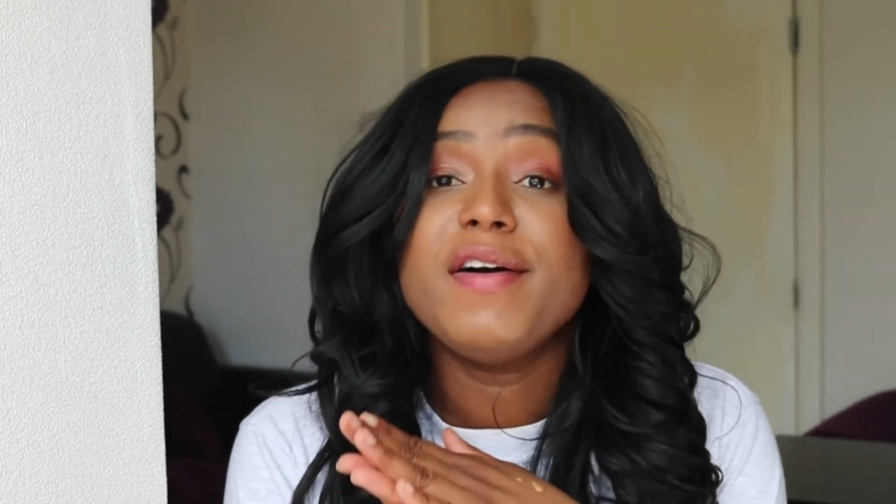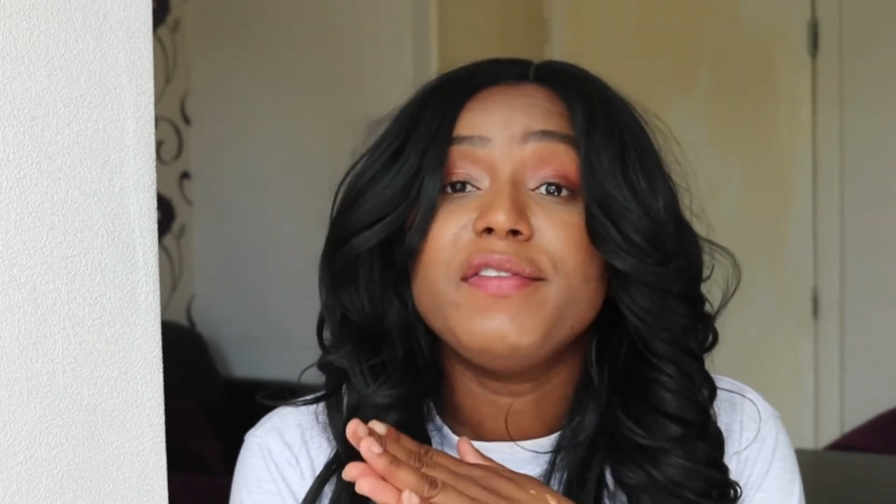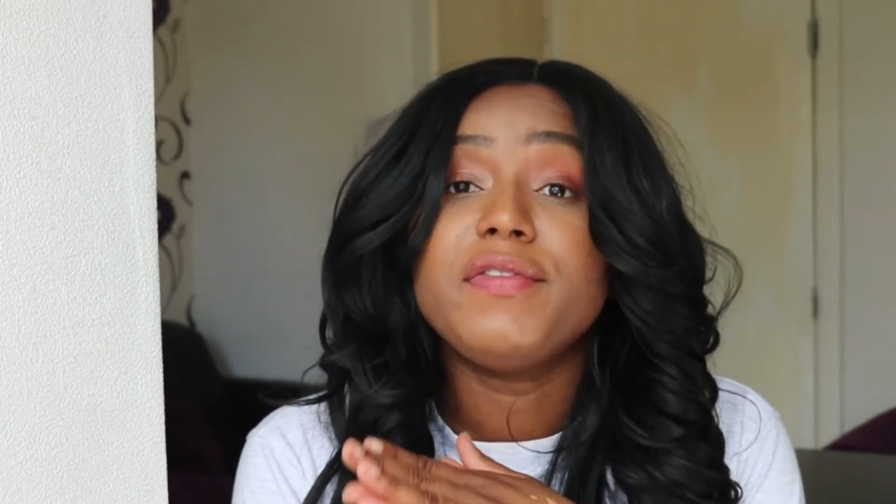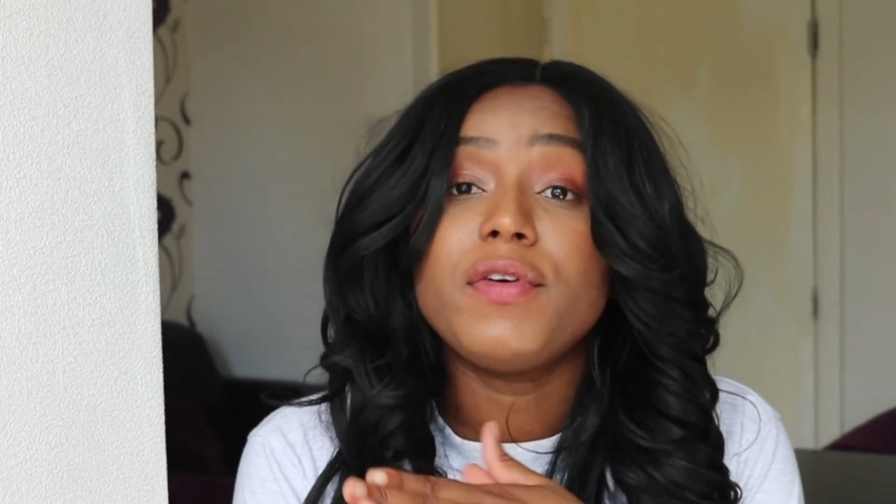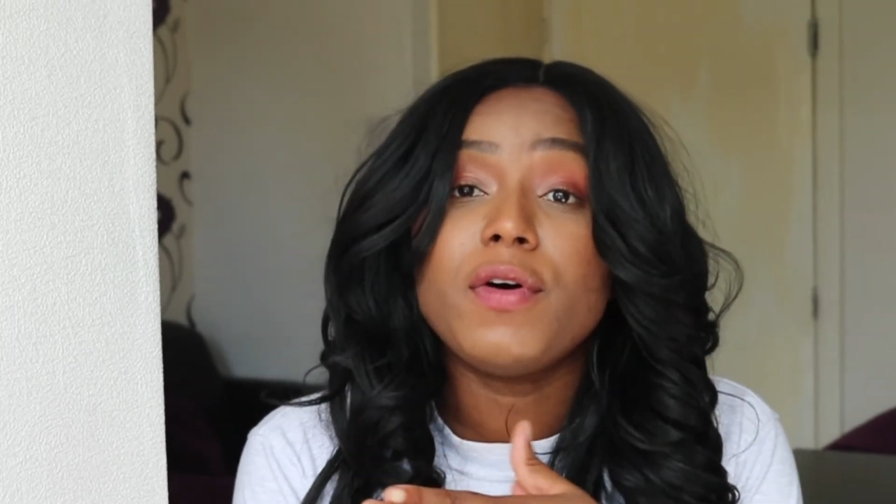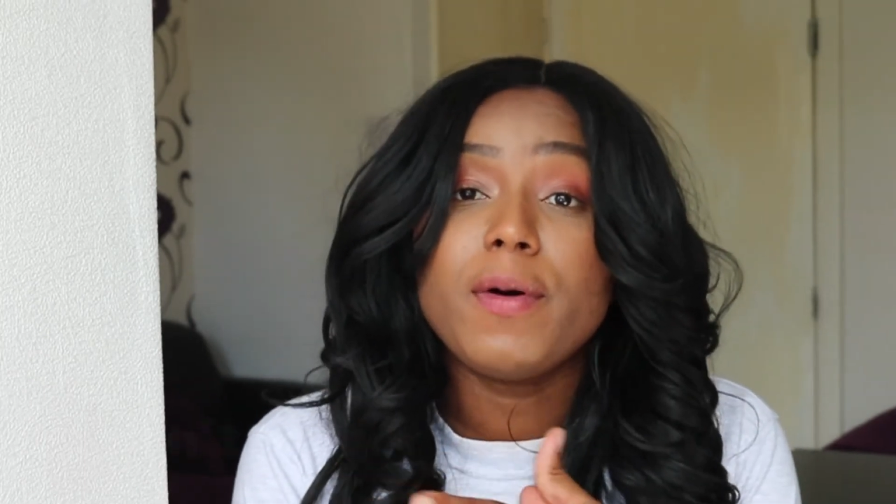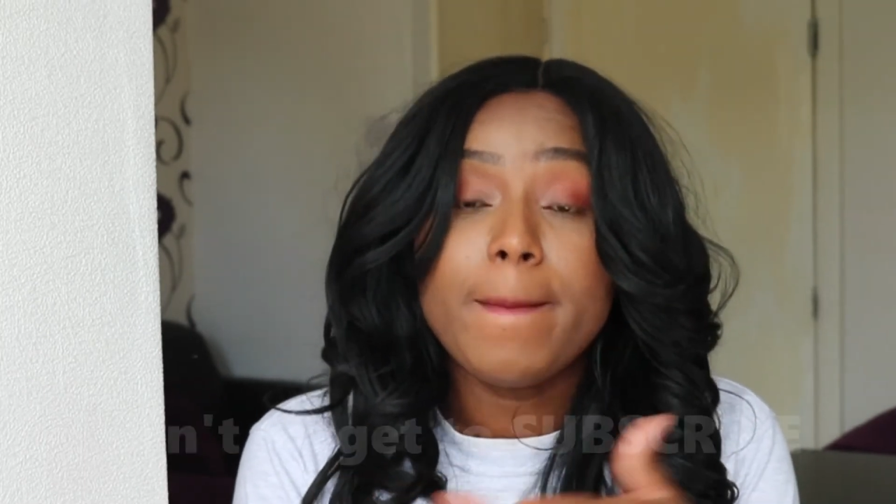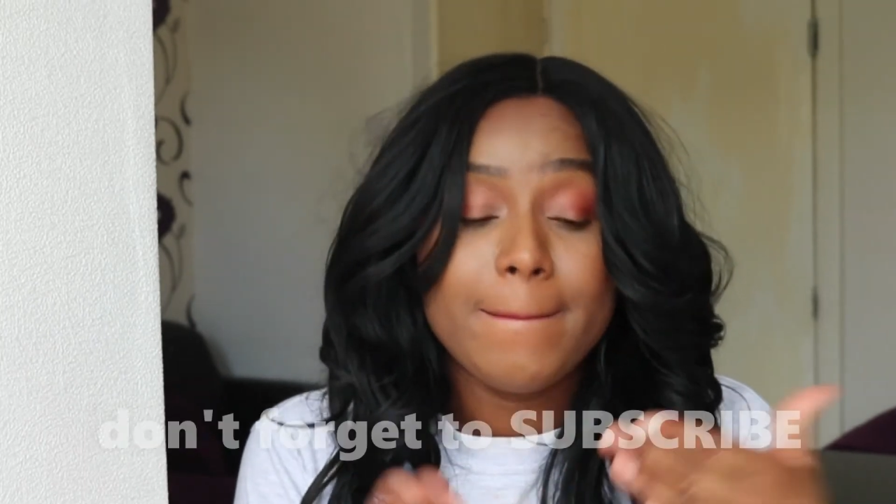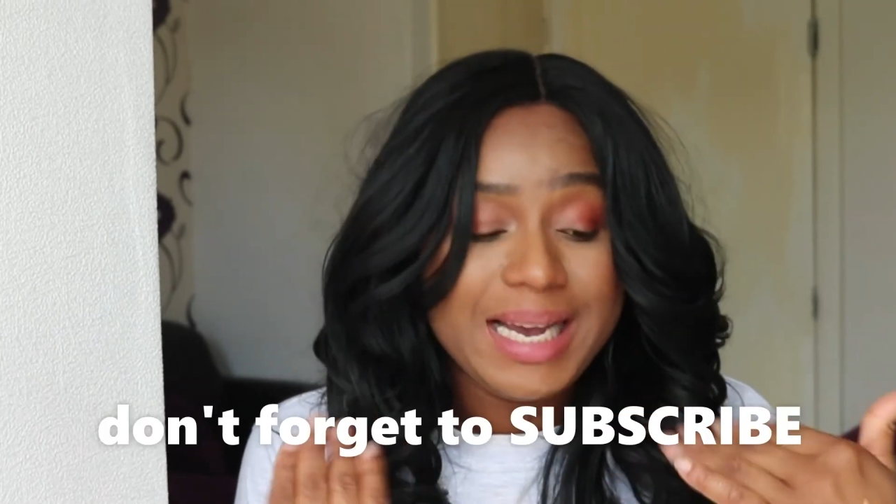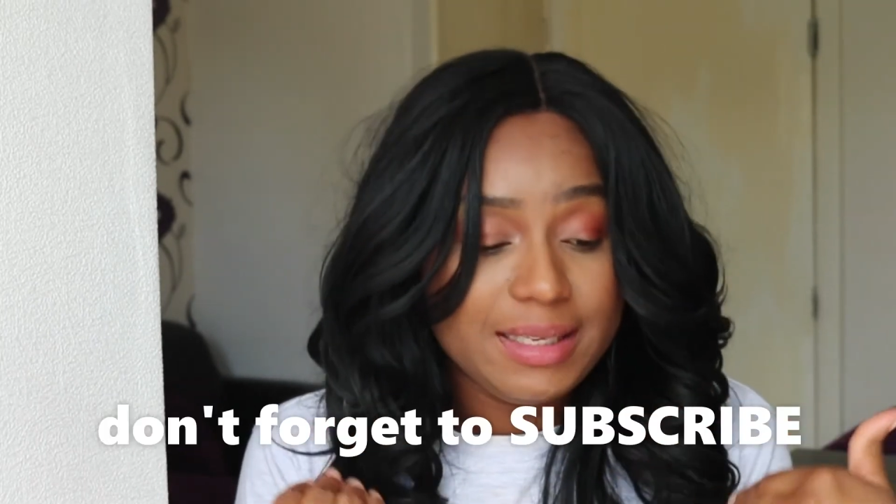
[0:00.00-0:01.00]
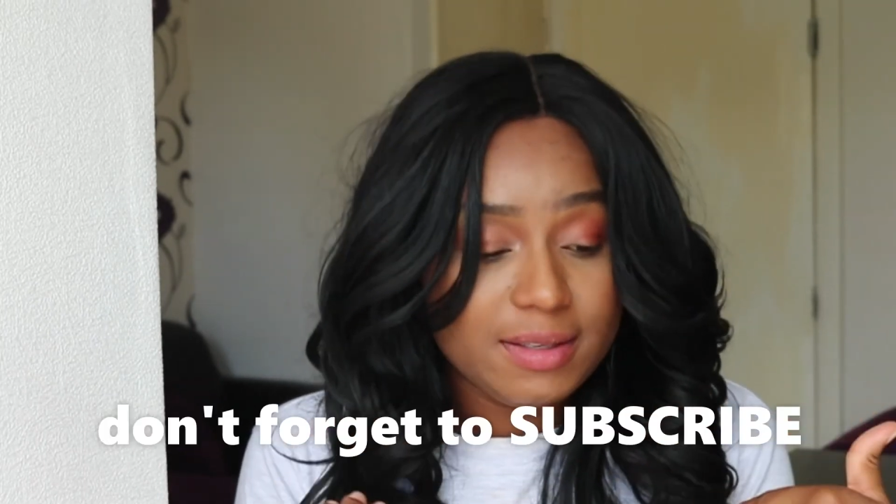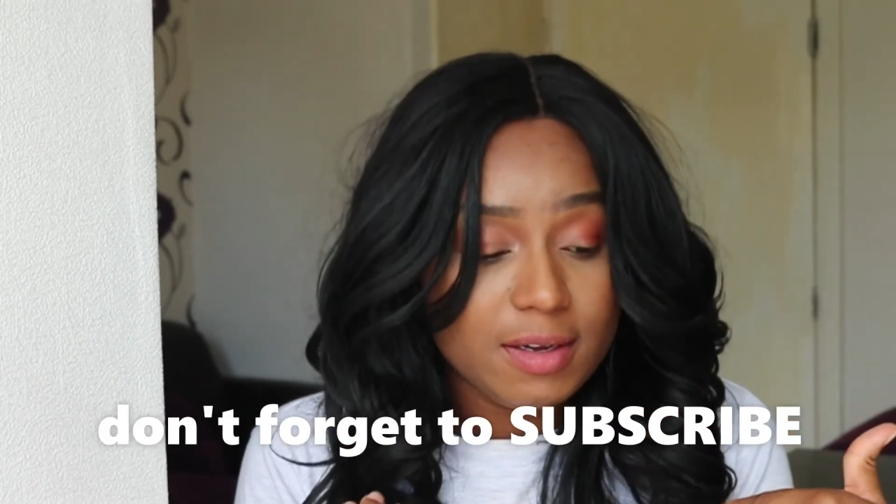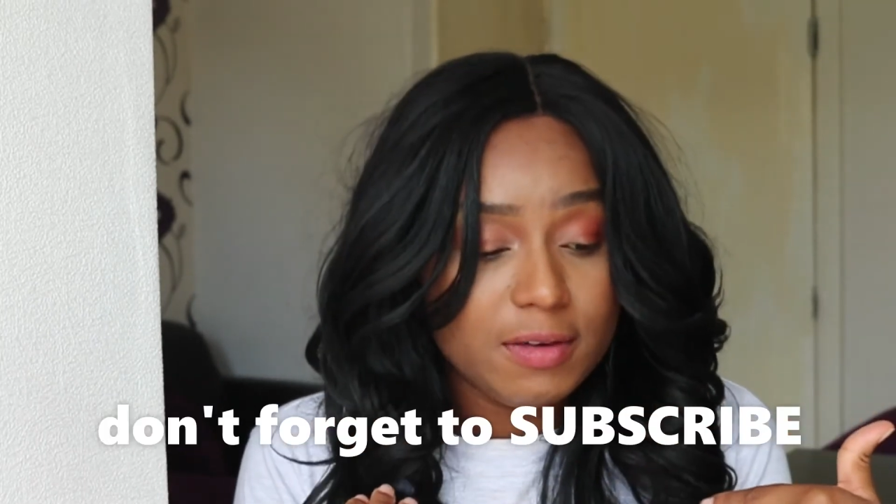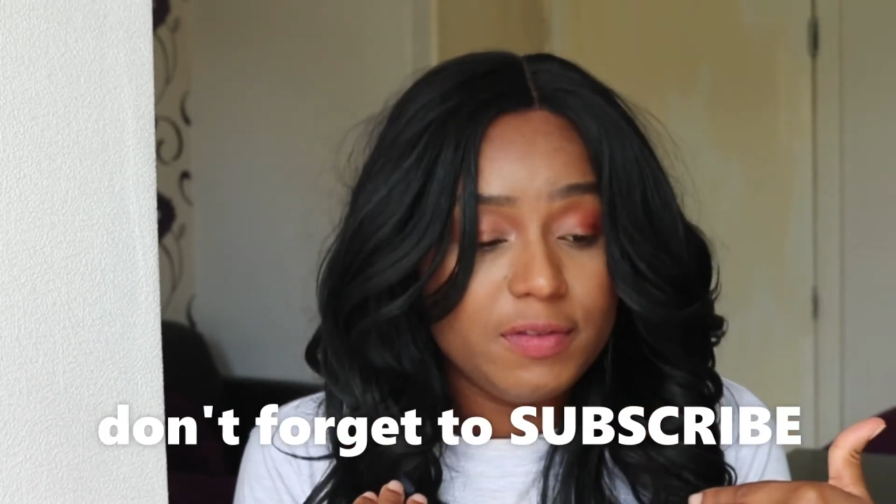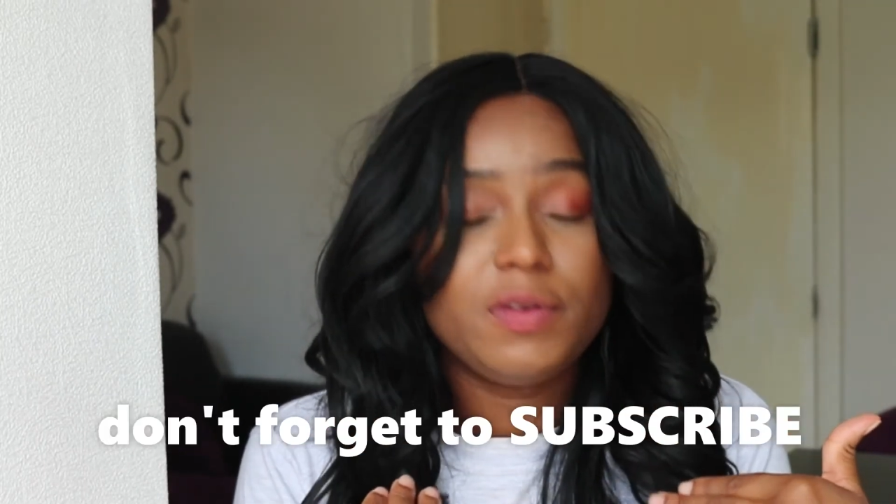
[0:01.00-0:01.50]
for
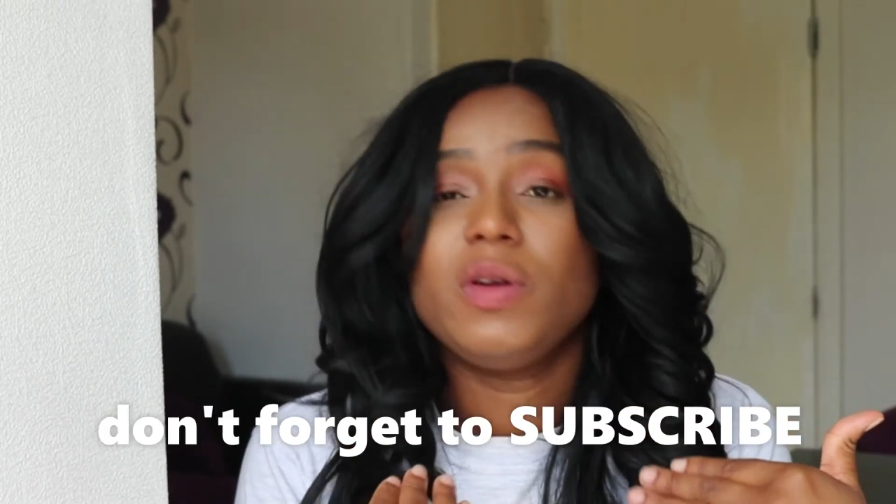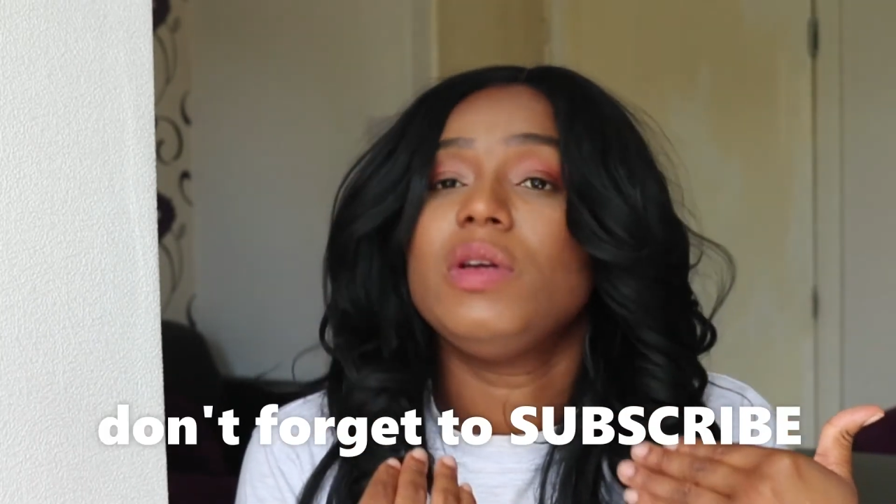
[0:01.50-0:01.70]
myself